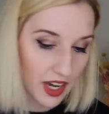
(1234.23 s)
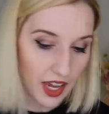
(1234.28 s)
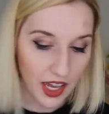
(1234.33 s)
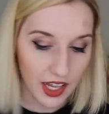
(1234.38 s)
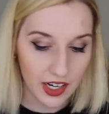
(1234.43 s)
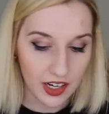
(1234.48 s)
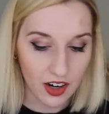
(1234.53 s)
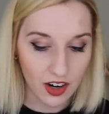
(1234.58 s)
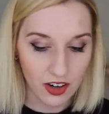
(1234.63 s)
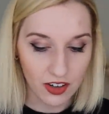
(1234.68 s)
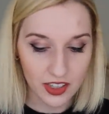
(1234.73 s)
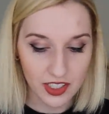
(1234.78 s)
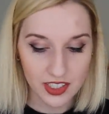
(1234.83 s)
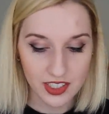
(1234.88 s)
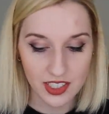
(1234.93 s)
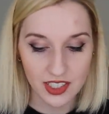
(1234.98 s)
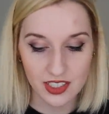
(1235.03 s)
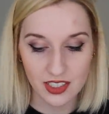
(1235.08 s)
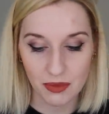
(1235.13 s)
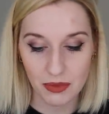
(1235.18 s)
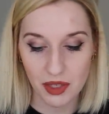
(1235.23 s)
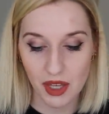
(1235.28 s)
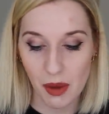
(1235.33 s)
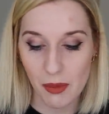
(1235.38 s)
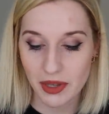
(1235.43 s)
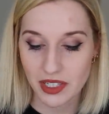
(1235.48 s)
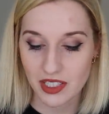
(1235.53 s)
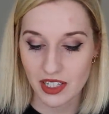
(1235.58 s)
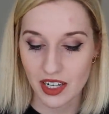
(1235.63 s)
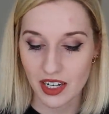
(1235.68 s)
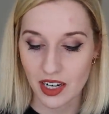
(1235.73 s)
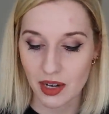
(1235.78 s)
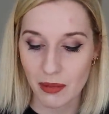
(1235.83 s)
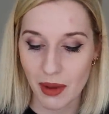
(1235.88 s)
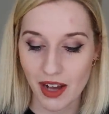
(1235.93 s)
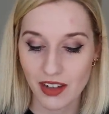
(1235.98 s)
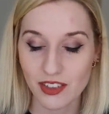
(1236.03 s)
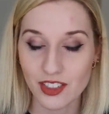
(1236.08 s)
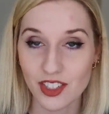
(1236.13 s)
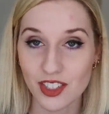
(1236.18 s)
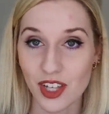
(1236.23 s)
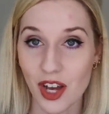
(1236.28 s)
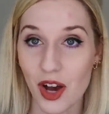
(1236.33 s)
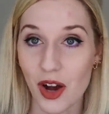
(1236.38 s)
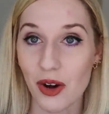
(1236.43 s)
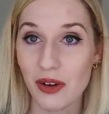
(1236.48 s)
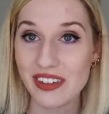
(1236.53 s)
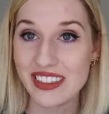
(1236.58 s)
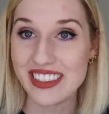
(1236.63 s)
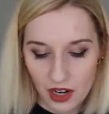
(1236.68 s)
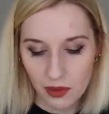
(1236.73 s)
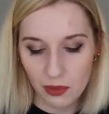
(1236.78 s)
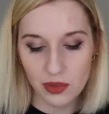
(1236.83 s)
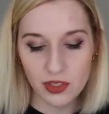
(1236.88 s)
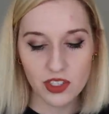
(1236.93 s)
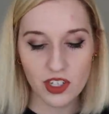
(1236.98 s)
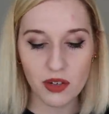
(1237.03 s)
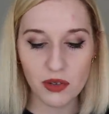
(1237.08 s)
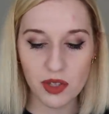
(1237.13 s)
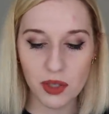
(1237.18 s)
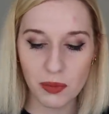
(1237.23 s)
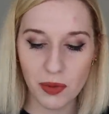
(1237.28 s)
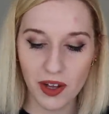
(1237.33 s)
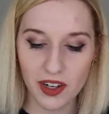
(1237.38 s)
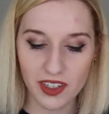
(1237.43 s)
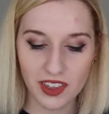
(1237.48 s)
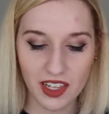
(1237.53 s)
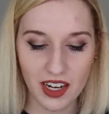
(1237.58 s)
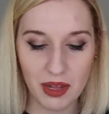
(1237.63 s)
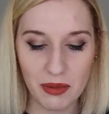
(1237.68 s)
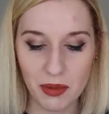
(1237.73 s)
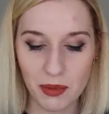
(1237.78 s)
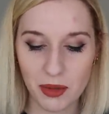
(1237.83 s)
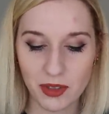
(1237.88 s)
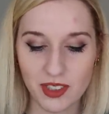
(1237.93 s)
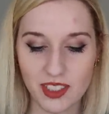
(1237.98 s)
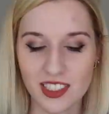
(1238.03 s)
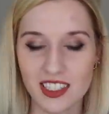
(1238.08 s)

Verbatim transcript: I already see something I'm excited about, so. All right, we'll start with the product that I'm the most